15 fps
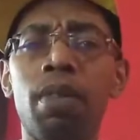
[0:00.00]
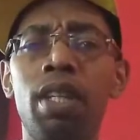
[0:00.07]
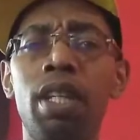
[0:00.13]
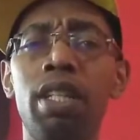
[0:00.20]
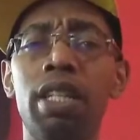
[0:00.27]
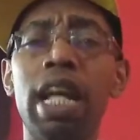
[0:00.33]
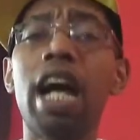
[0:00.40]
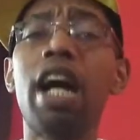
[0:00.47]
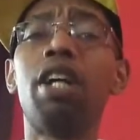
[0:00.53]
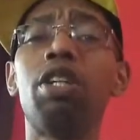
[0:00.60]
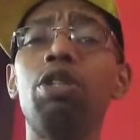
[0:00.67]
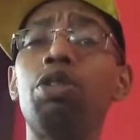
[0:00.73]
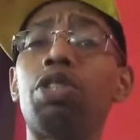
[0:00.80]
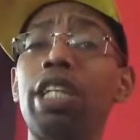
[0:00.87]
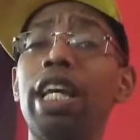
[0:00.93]
Now
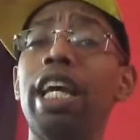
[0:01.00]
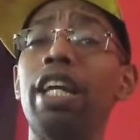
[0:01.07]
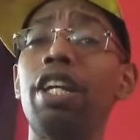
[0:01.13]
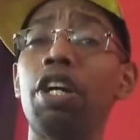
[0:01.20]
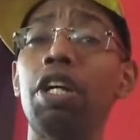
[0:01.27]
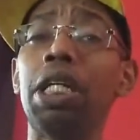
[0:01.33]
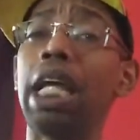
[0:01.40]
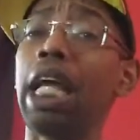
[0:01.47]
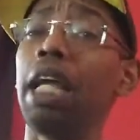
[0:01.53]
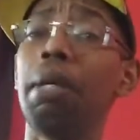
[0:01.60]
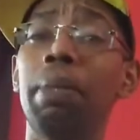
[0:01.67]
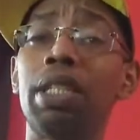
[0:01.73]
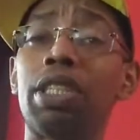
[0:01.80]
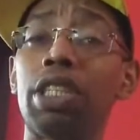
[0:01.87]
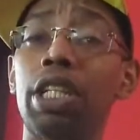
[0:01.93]
you saying her name
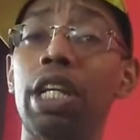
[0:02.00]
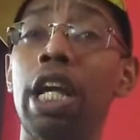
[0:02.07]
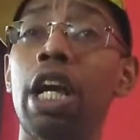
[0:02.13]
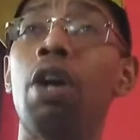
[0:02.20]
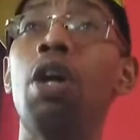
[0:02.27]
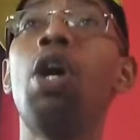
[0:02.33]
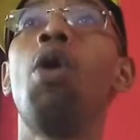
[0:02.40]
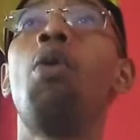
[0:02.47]
is Chanel.